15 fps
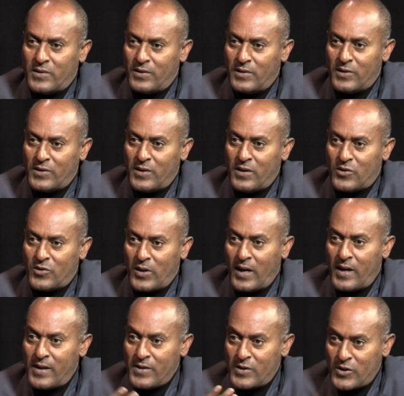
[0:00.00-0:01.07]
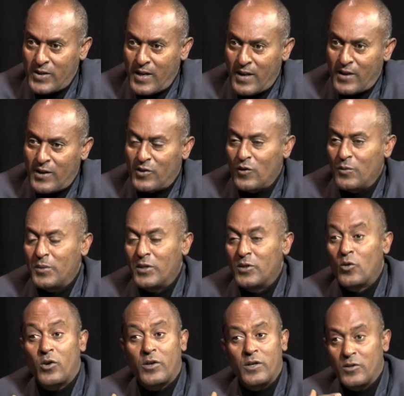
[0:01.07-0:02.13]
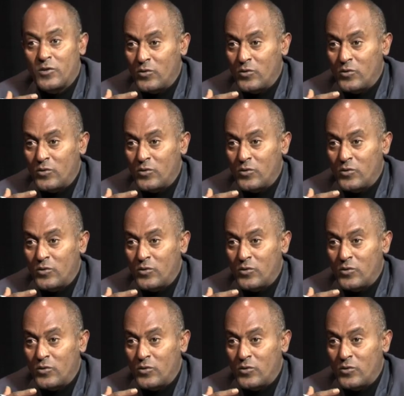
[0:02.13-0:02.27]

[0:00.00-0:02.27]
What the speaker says: in this country? I understand that you'll be talking